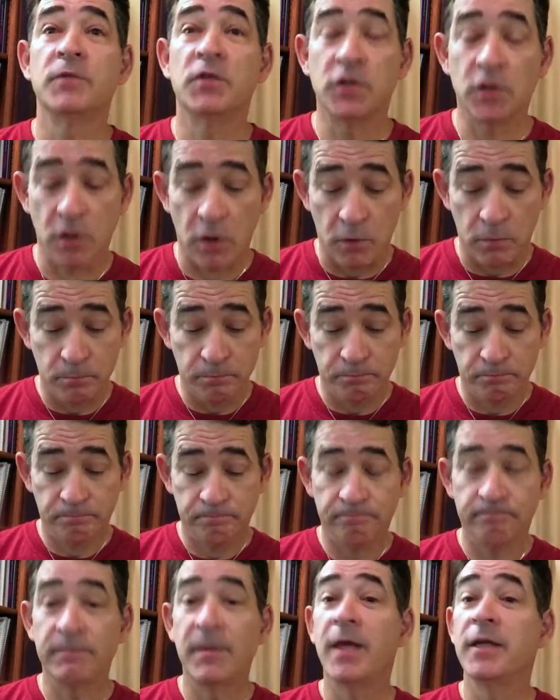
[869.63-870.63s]
So,
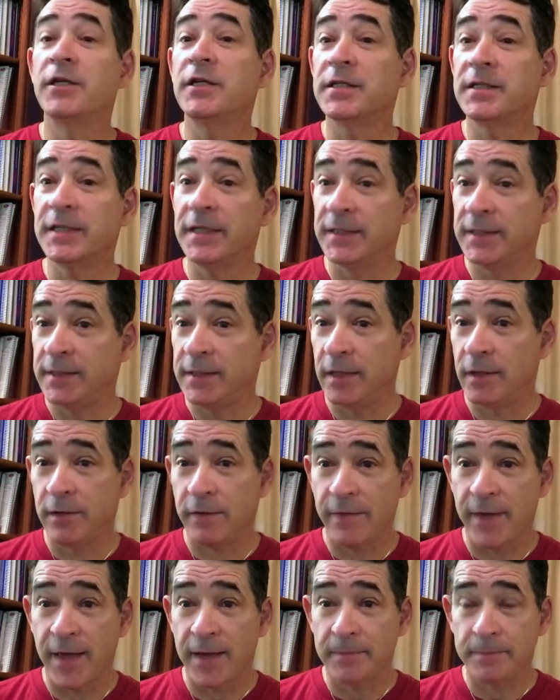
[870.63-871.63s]
just
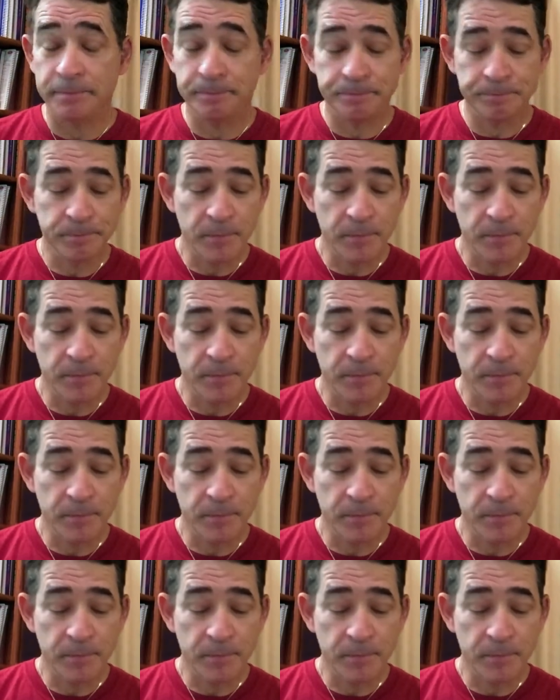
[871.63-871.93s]
consider that.